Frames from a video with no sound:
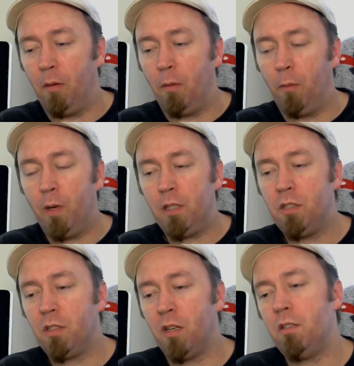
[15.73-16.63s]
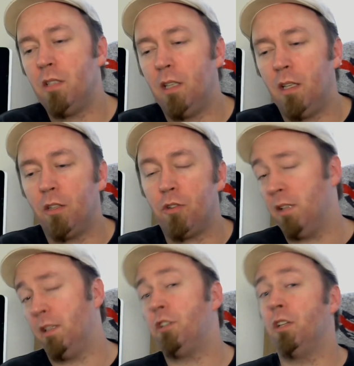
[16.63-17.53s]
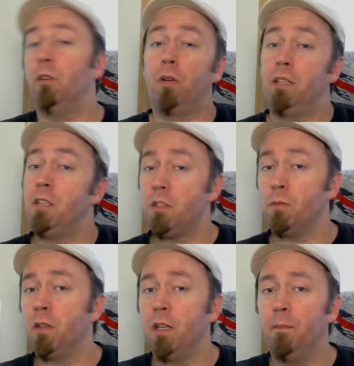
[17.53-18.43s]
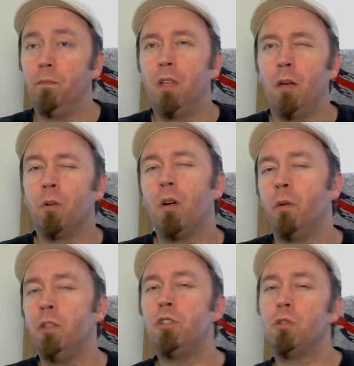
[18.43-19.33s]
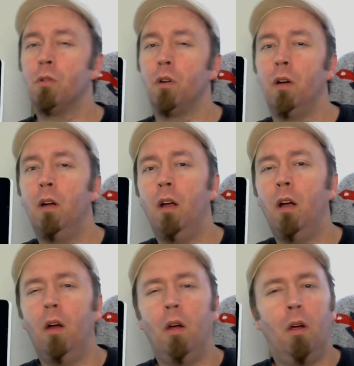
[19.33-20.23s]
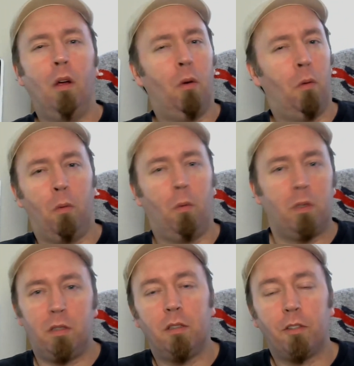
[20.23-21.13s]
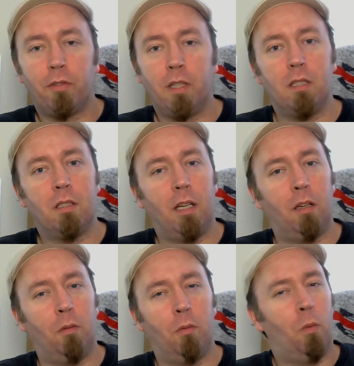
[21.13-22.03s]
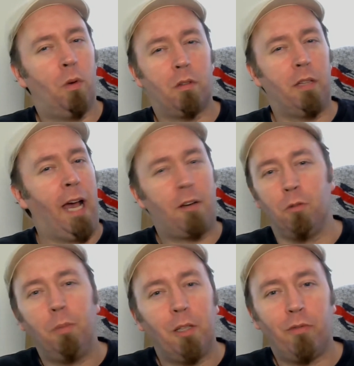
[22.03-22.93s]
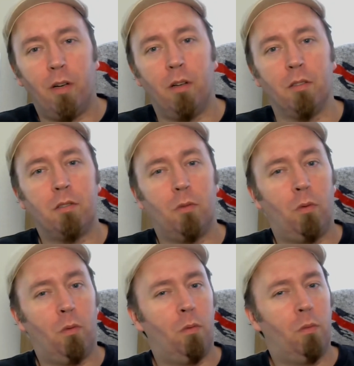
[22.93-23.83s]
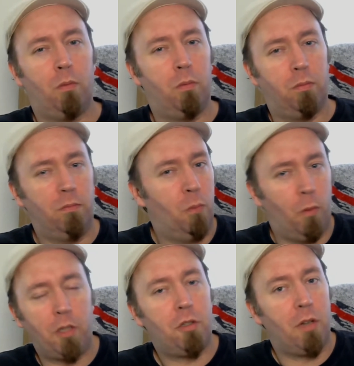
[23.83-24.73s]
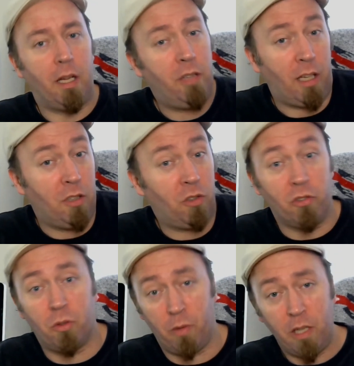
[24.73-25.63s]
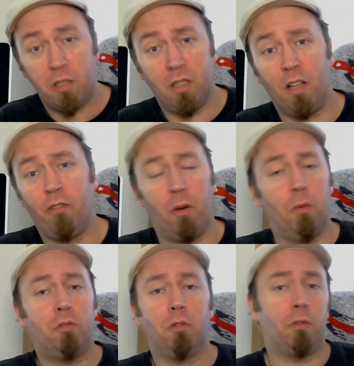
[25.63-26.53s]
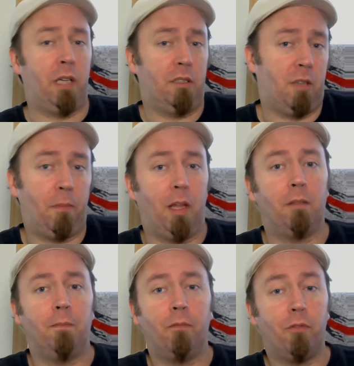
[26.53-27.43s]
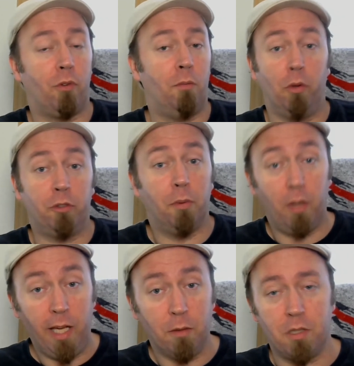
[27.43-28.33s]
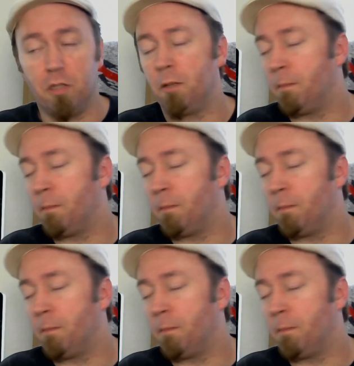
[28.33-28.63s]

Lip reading: when discussing translation and localization with them, they weren't always sure what's the difference and what are the actual pitfalls. What should I take into consideration if I want to create something for multiple languages?